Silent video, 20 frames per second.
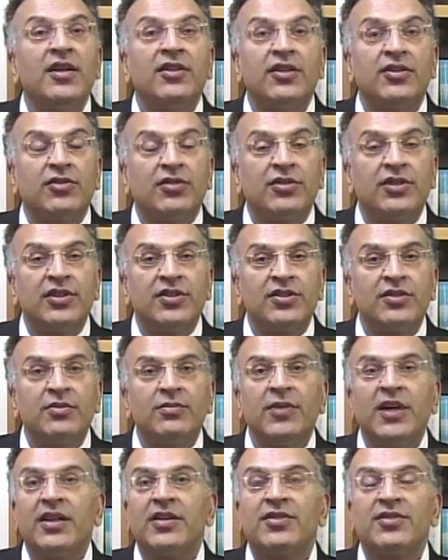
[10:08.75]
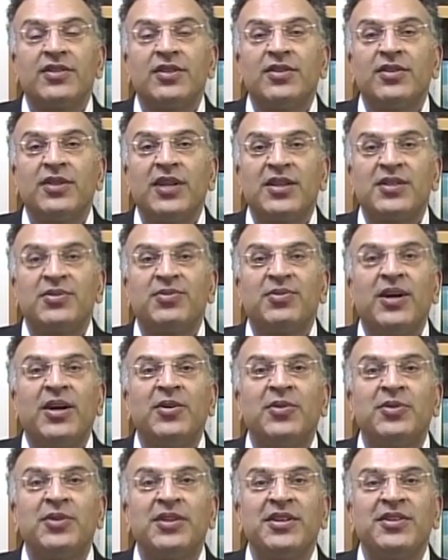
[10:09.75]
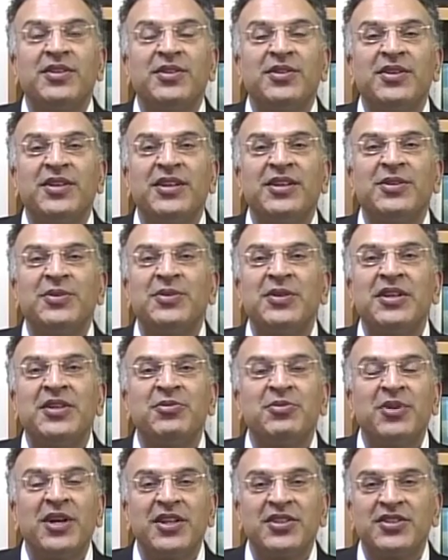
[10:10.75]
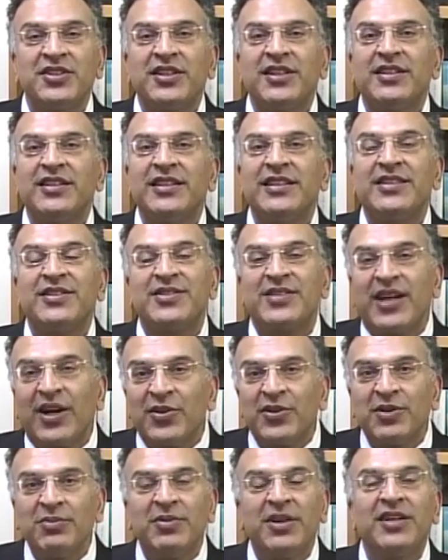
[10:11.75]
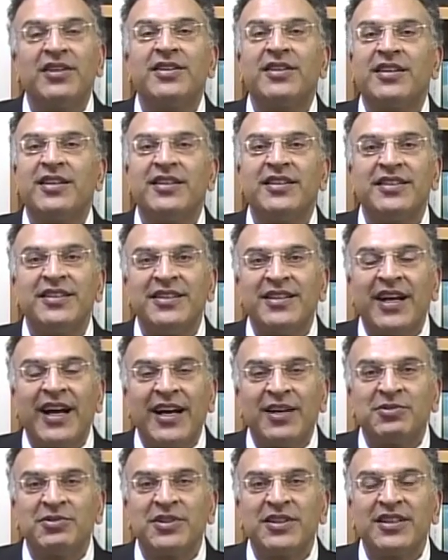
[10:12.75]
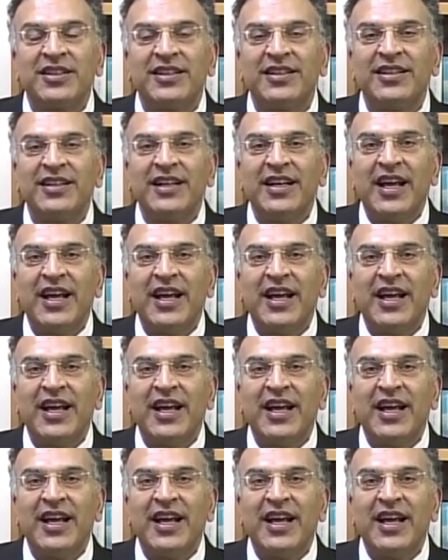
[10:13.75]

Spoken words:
the traditional medicine that's found in Russia, in South America, in Africa.